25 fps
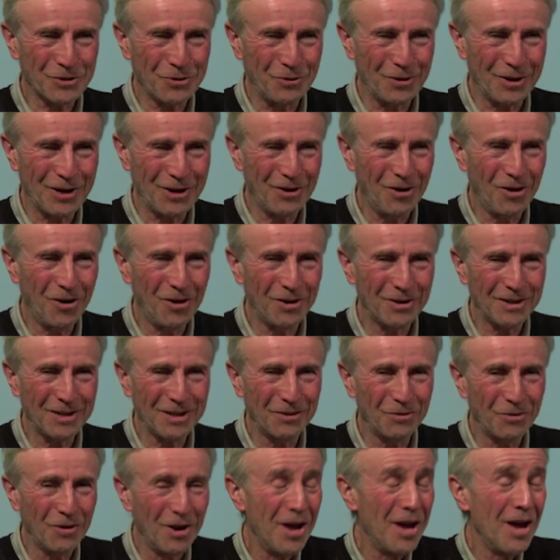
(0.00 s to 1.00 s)
going on,
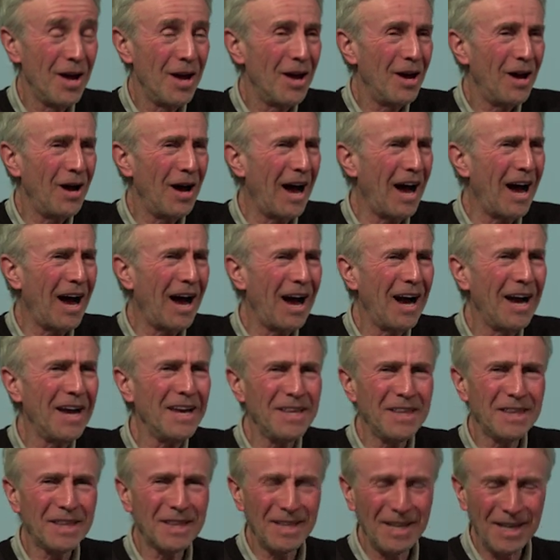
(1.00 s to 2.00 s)
and I
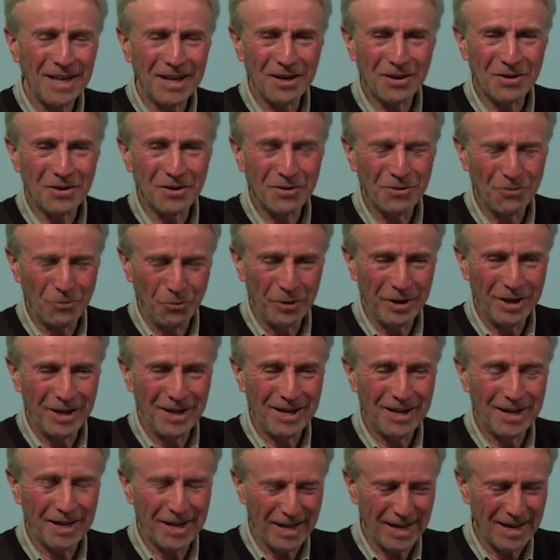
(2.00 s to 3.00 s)
think
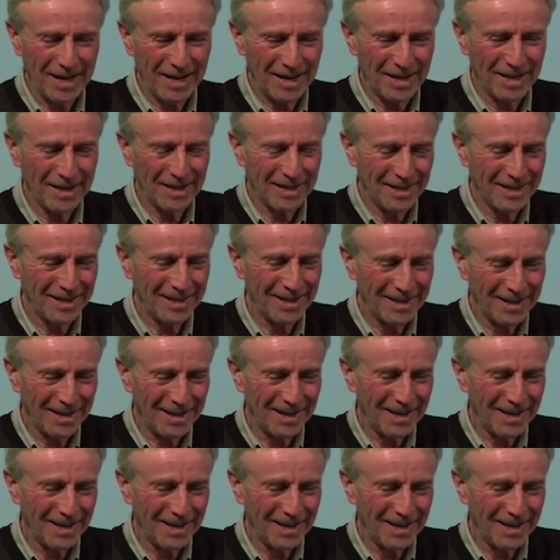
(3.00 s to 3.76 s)
we can